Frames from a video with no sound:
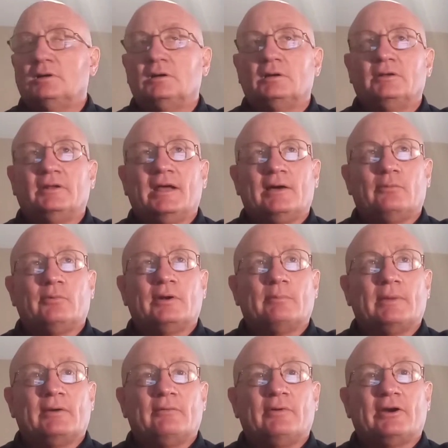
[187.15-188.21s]
uh, not one
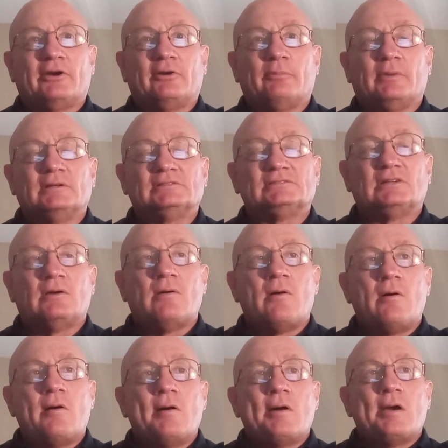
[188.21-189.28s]
of my record months.
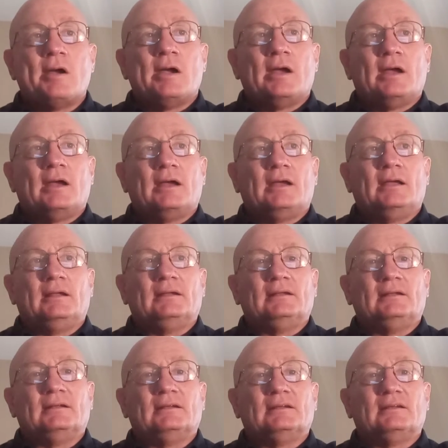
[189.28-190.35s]

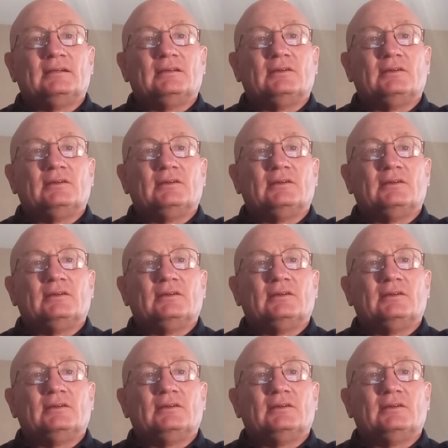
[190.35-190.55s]
And